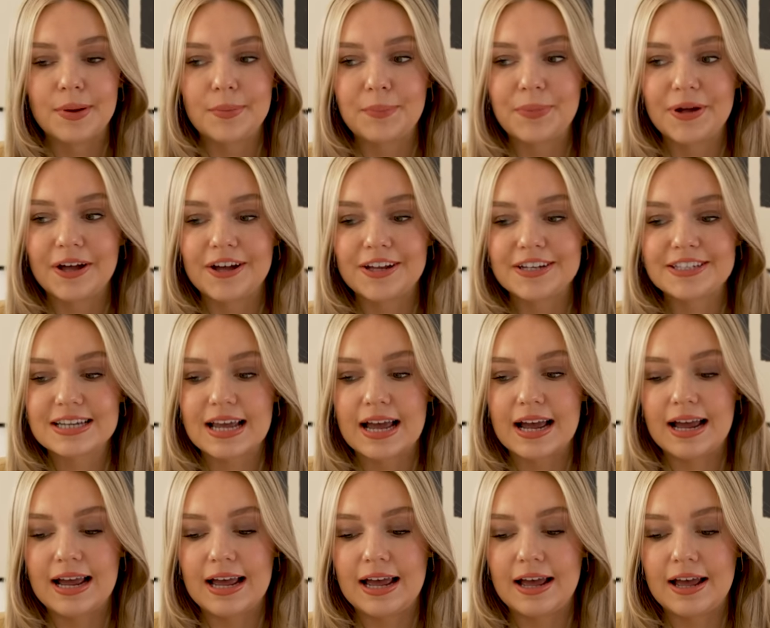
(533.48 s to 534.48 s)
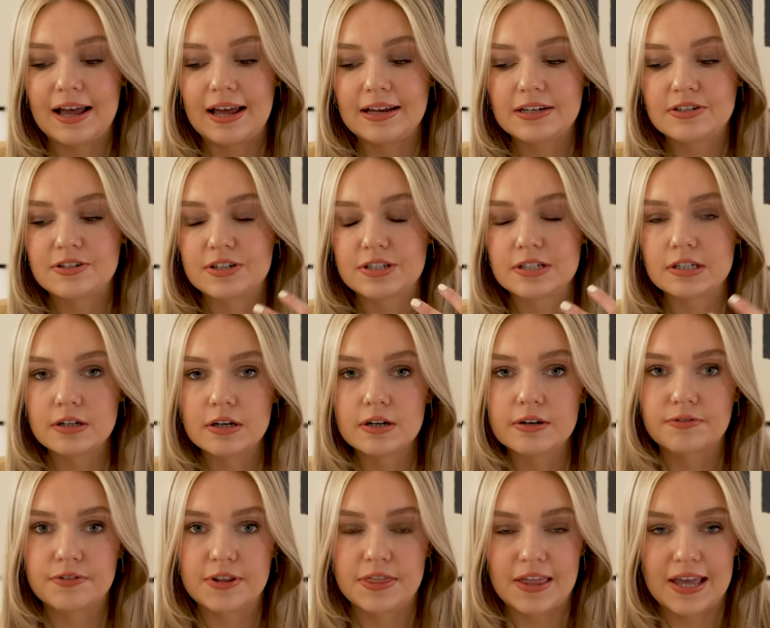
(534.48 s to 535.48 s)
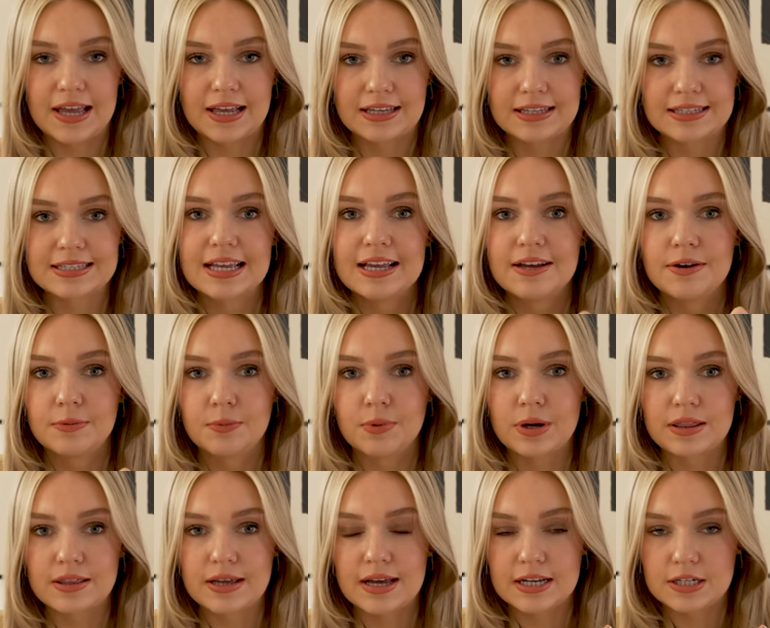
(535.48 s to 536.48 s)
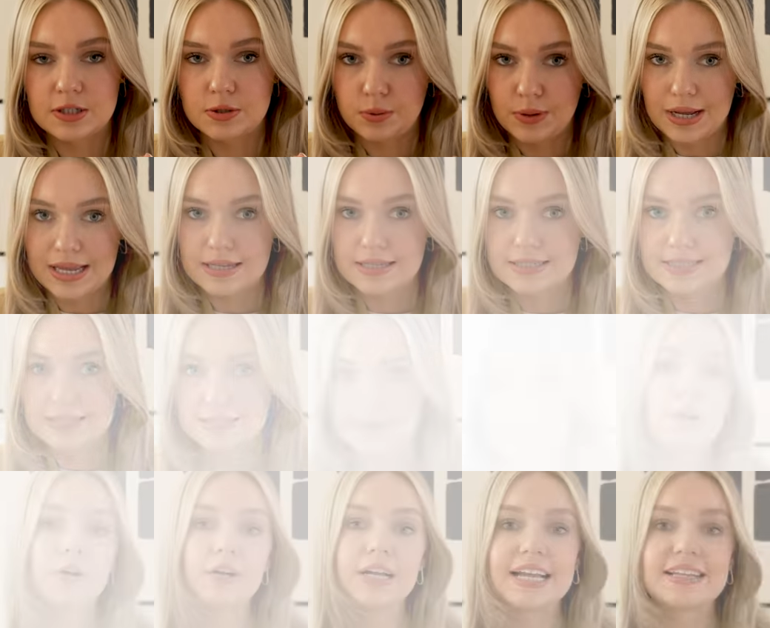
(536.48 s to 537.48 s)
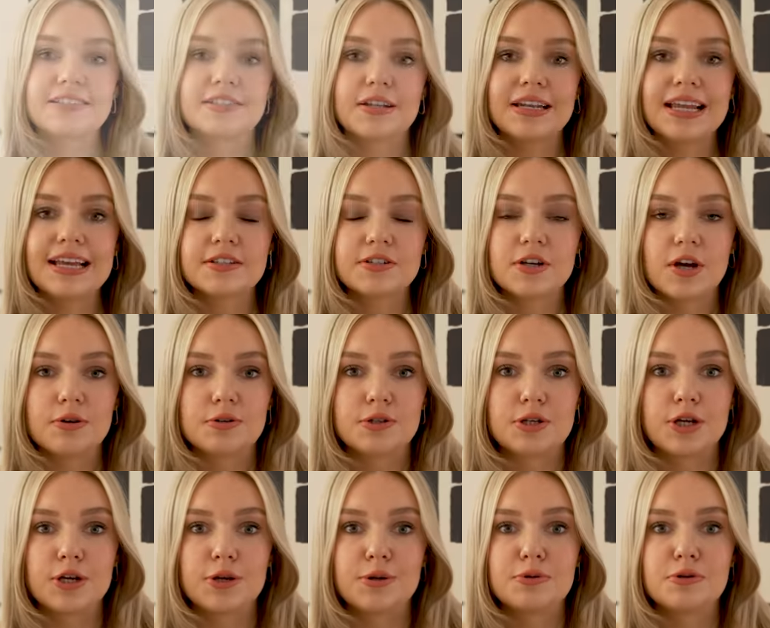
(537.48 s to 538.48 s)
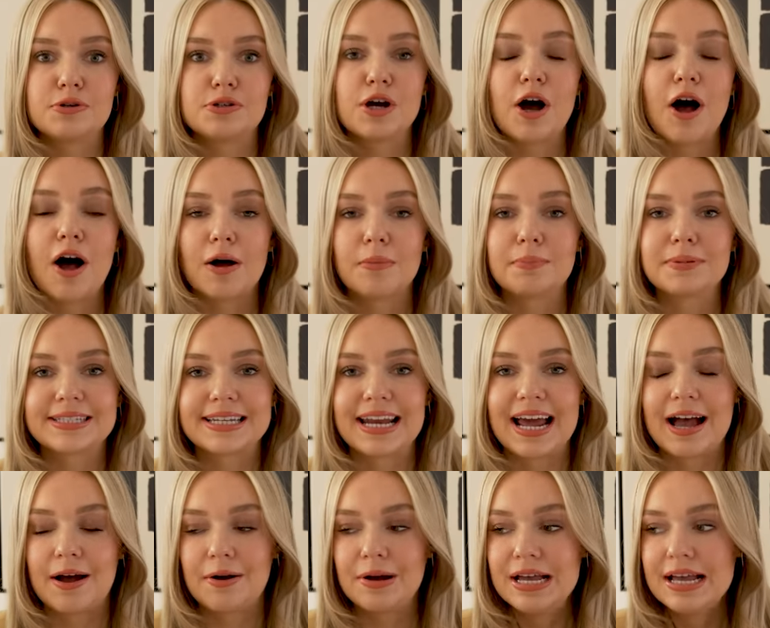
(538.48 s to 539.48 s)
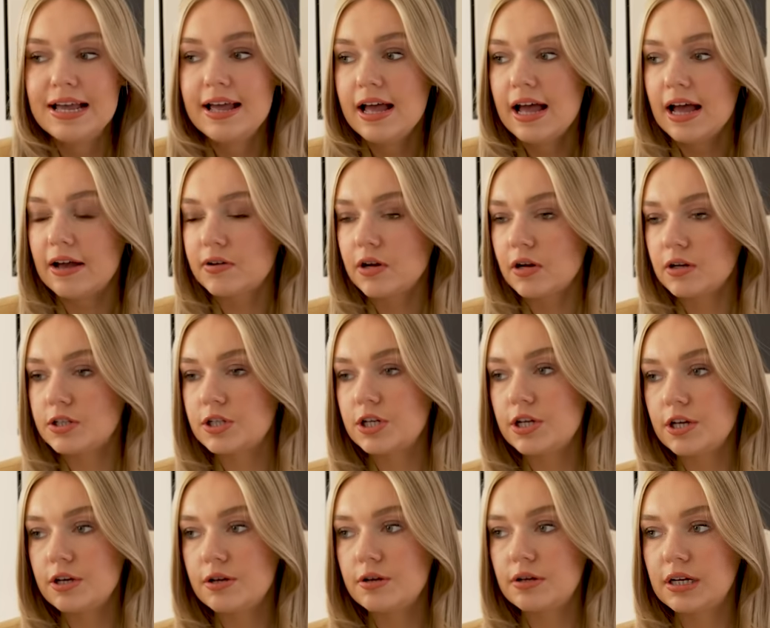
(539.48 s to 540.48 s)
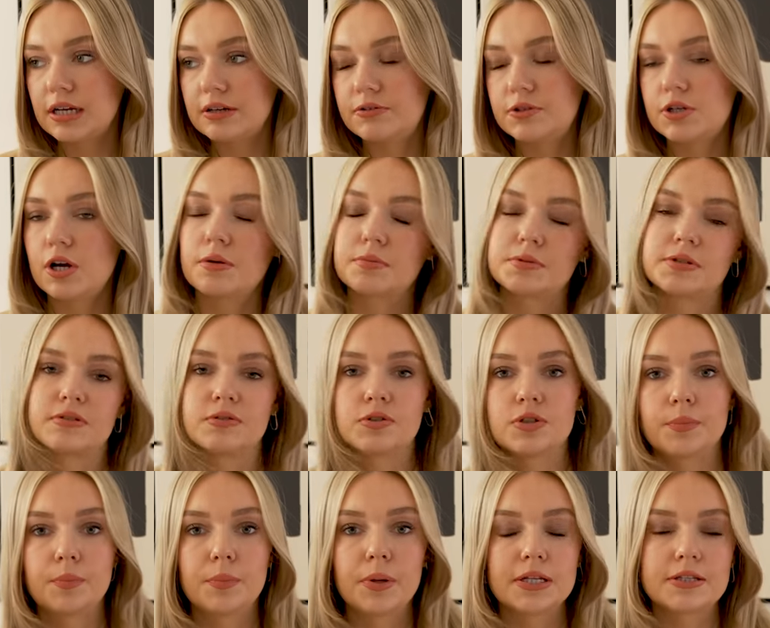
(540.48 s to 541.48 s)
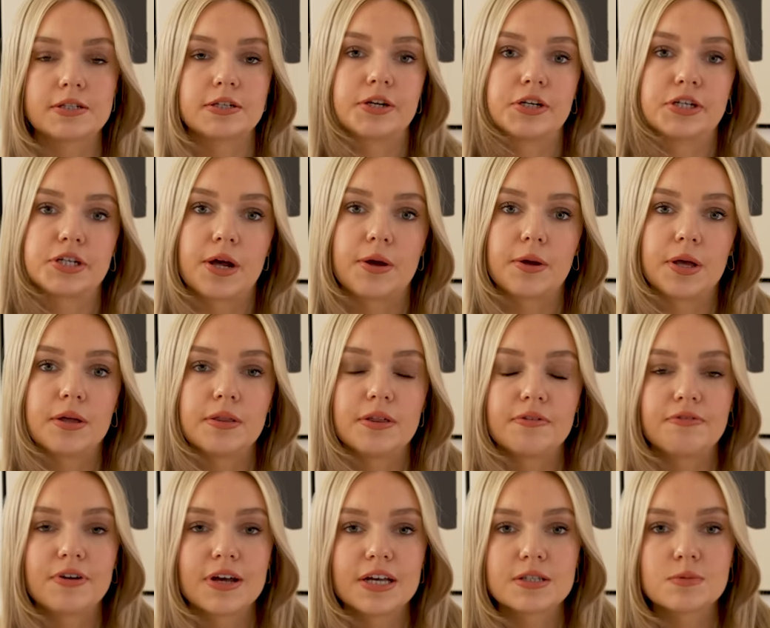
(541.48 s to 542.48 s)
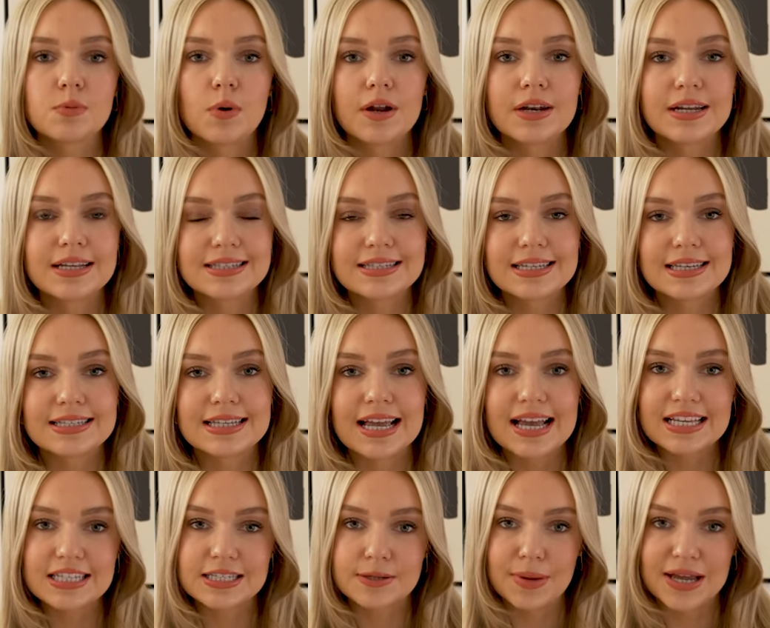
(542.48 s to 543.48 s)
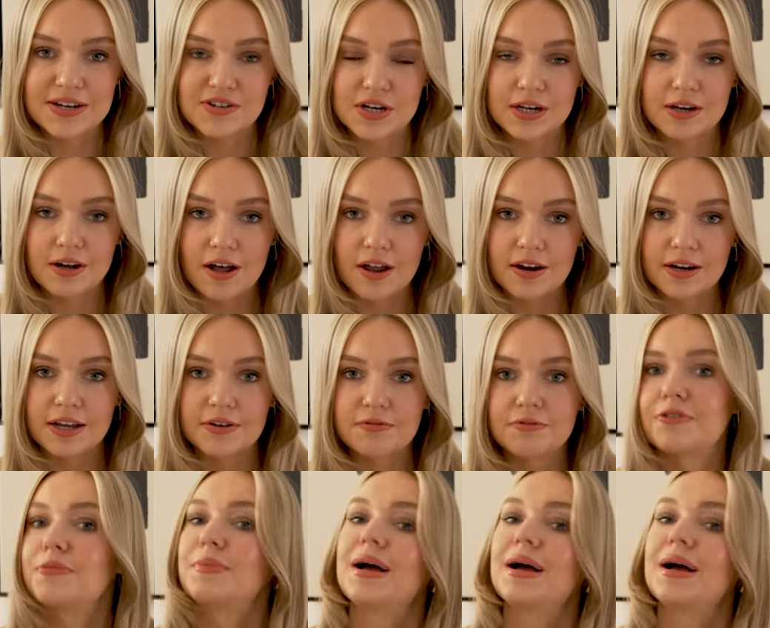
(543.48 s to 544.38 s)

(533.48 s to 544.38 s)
but just look for things with a twist. Okay, so let's go to tops now. I've got two kind of tops jumpers to show you. The first one is this asymmetric cardigan from